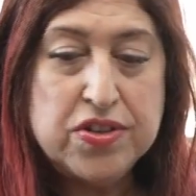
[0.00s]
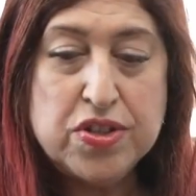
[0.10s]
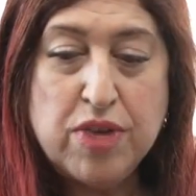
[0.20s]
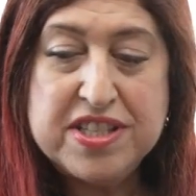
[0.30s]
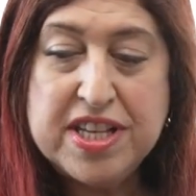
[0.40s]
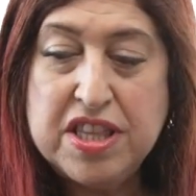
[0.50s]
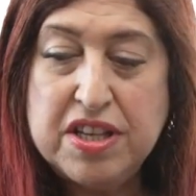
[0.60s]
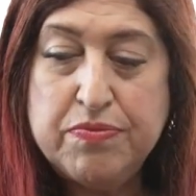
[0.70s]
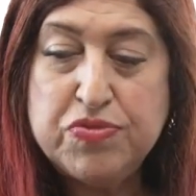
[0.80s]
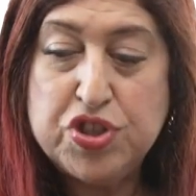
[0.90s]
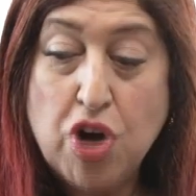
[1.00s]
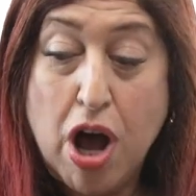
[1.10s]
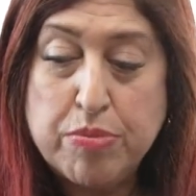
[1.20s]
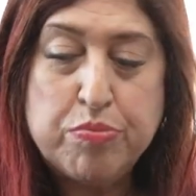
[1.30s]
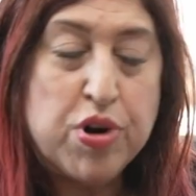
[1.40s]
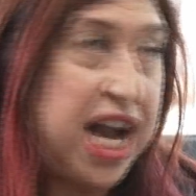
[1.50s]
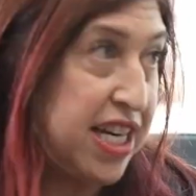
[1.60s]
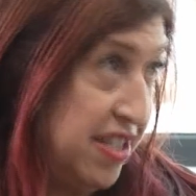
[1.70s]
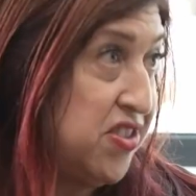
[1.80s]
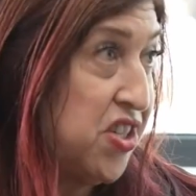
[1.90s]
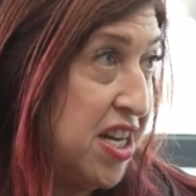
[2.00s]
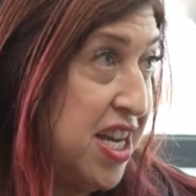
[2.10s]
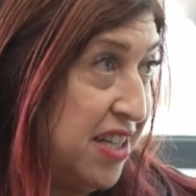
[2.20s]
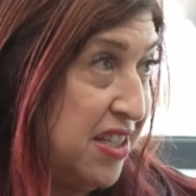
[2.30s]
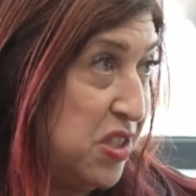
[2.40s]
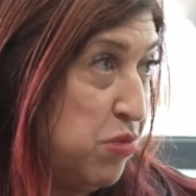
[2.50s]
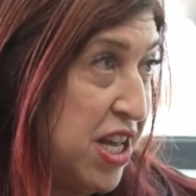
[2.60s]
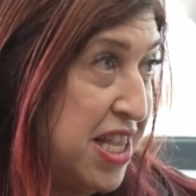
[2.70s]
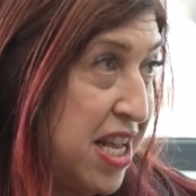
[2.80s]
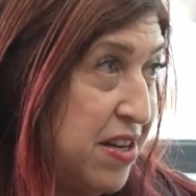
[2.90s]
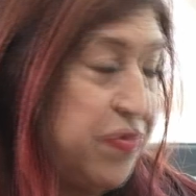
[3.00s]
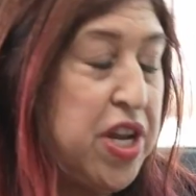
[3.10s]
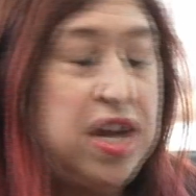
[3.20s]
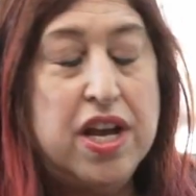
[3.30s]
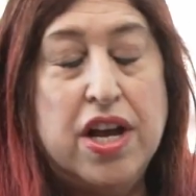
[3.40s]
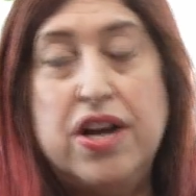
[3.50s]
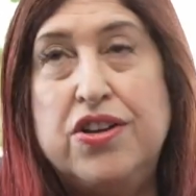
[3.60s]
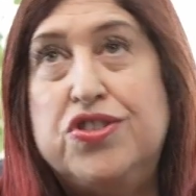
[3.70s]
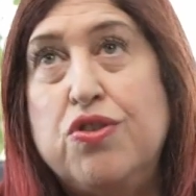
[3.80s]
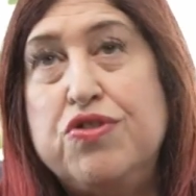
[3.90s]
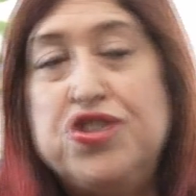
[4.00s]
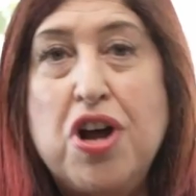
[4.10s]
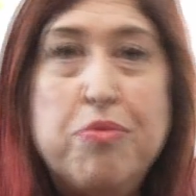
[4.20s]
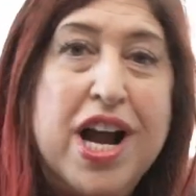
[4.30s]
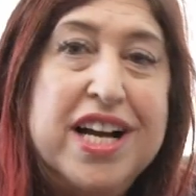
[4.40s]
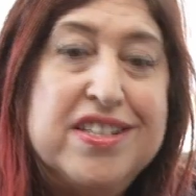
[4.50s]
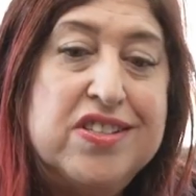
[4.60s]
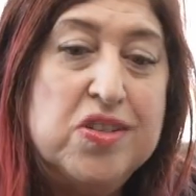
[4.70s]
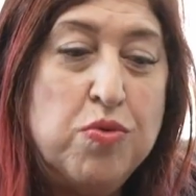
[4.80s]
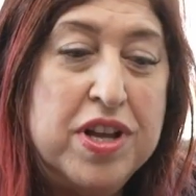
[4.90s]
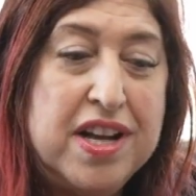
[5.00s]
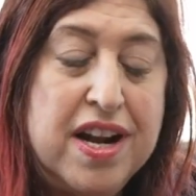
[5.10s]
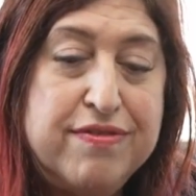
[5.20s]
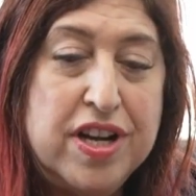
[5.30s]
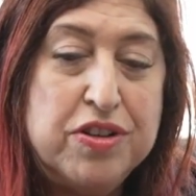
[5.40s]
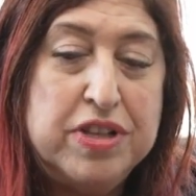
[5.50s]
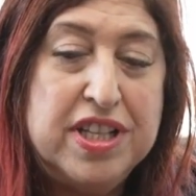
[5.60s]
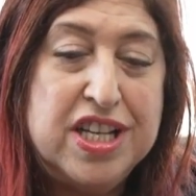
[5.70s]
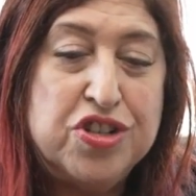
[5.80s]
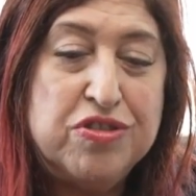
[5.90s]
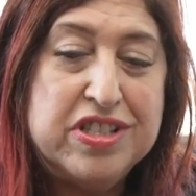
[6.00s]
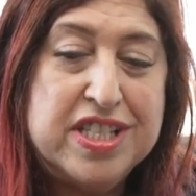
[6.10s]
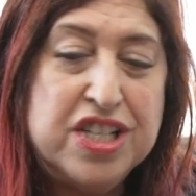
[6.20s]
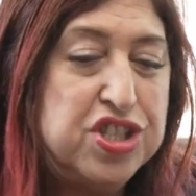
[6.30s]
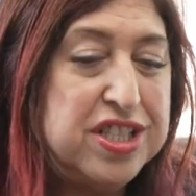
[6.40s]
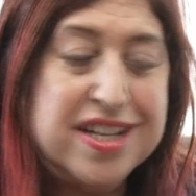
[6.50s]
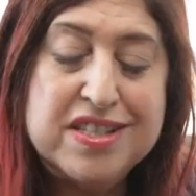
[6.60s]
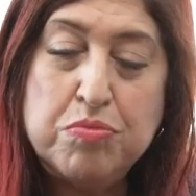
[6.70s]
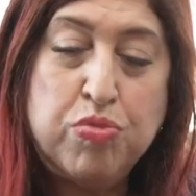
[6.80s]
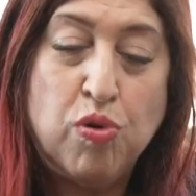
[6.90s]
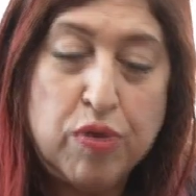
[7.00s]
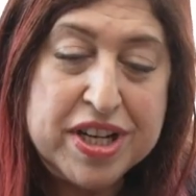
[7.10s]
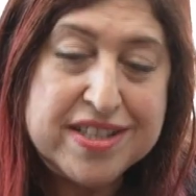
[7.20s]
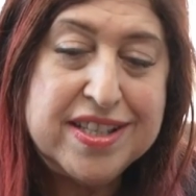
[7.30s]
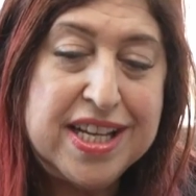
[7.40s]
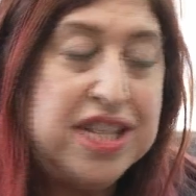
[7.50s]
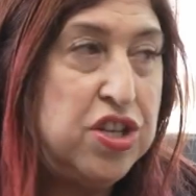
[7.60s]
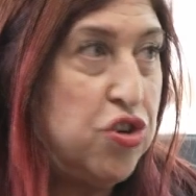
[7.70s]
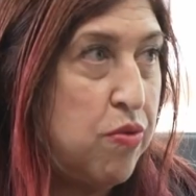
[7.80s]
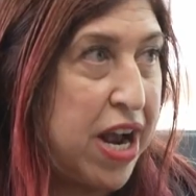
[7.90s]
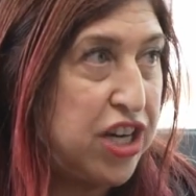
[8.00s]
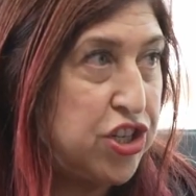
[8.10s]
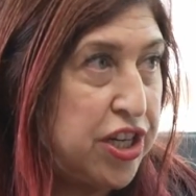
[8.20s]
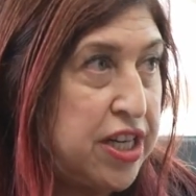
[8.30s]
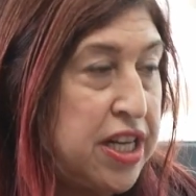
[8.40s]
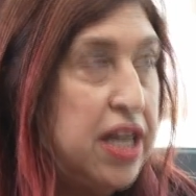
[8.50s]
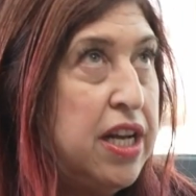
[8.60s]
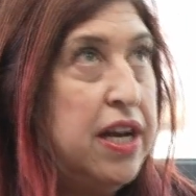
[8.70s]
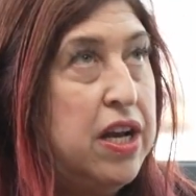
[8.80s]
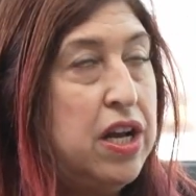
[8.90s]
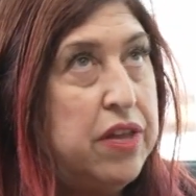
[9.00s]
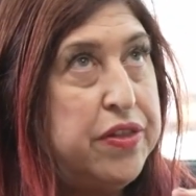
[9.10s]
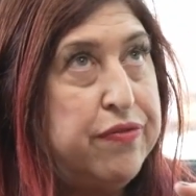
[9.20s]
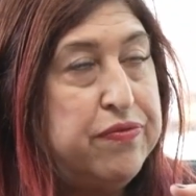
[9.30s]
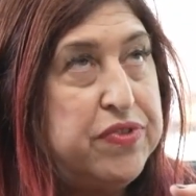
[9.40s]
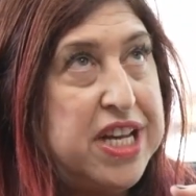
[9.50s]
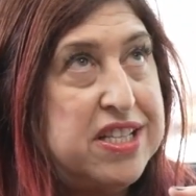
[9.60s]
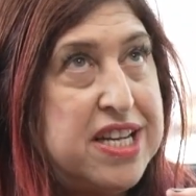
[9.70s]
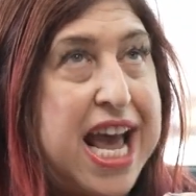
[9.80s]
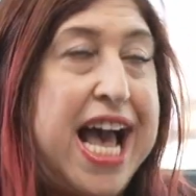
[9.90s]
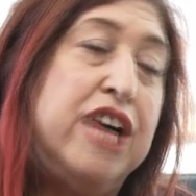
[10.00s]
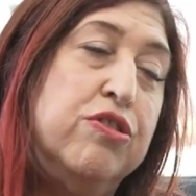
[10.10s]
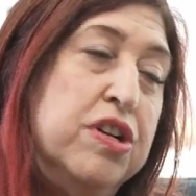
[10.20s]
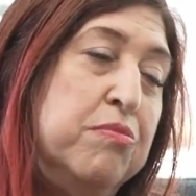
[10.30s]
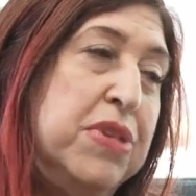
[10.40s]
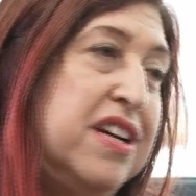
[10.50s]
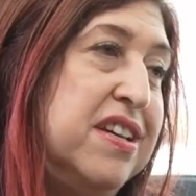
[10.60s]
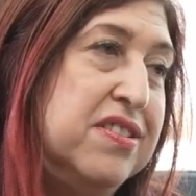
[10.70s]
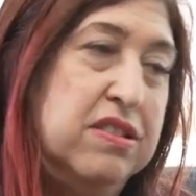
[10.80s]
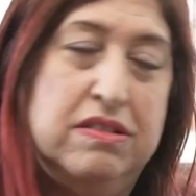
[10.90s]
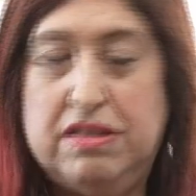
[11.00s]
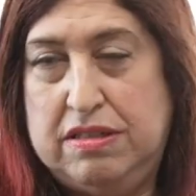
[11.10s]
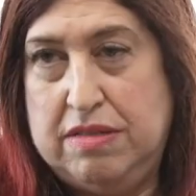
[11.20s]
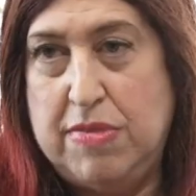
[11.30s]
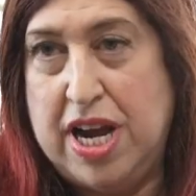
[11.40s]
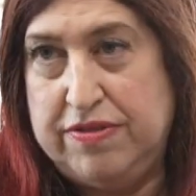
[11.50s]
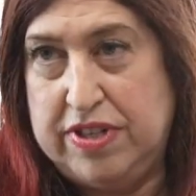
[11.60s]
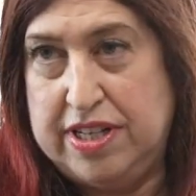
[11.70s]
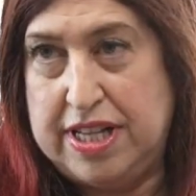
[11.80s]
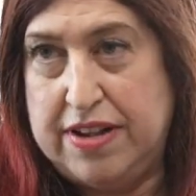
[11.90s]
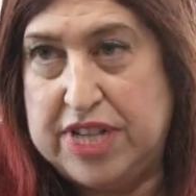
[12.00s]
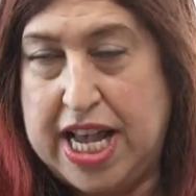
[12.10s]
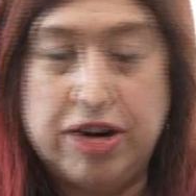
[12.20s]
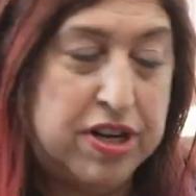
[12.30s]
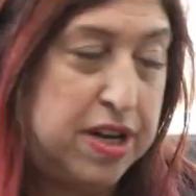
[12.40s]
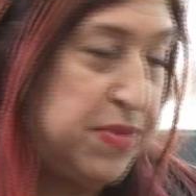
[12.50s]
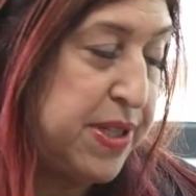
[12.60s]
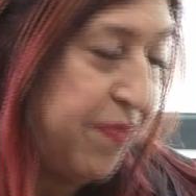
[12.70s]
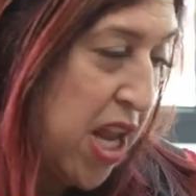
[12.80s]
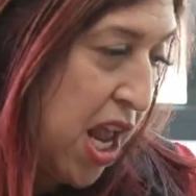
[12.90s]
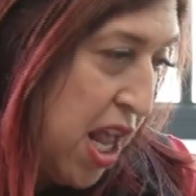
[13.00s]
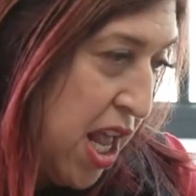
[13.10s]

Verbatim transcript: So I said the stop practice. Can I explain yes, please, that? Please, please, please. So the stop practice is one that I find really interesting just because it points in the direction. The, it's an acronym because mindfulness loves acronyms.